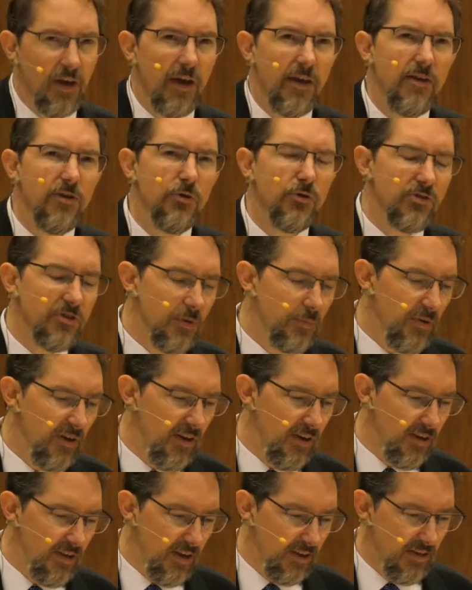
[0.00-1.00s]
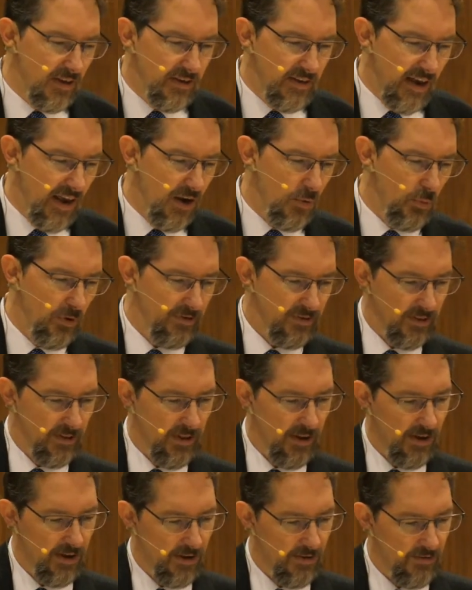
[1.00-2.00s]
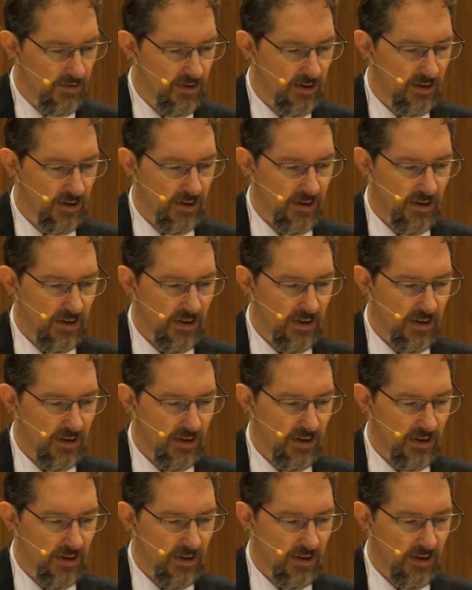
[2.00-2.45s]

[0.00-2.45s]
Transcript: It used to be that the day was lived,